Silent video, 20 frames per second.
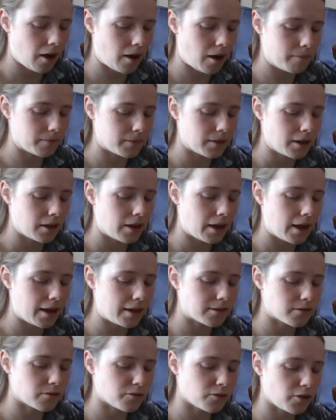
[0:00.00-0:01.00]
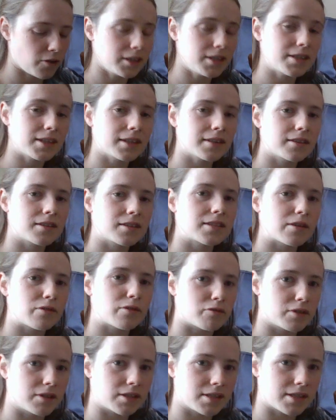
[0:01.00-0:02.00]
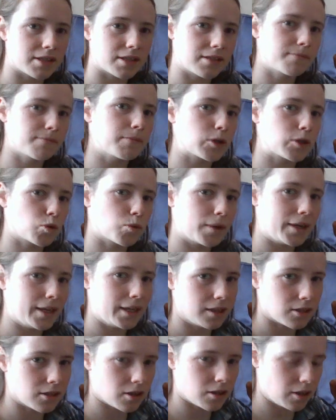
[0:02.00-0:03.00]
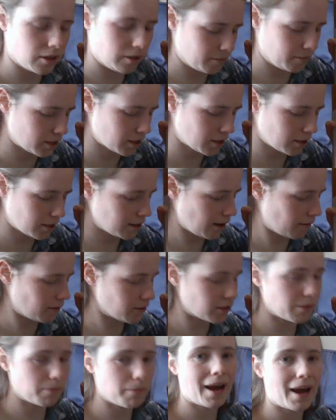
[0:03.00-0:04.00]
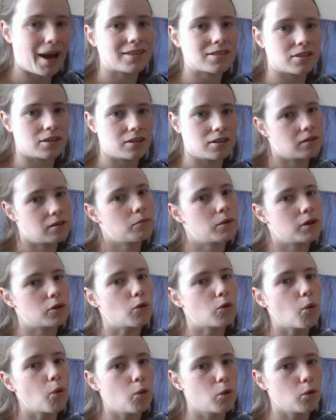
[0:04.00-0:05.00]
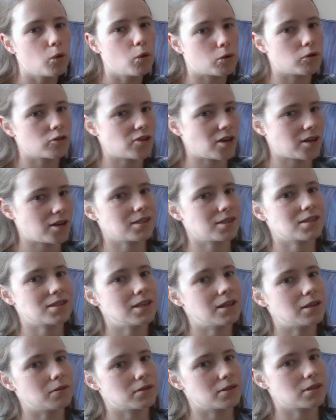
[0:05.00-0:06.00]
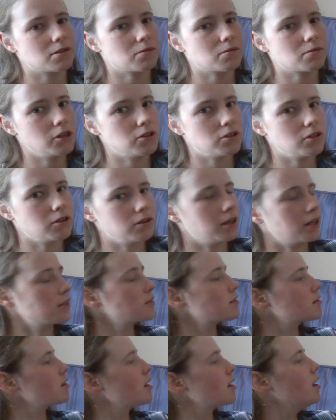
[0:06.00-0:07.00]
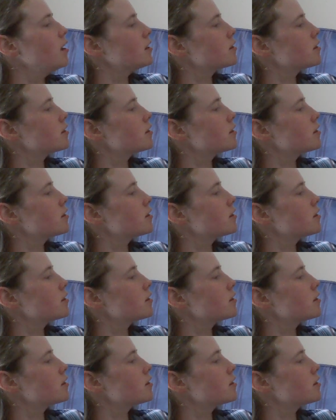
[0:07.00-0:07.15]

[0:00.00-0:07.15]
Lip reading: that. It's finding the differences between the terms, because there is a pattern with all quadratic sequences when you do this.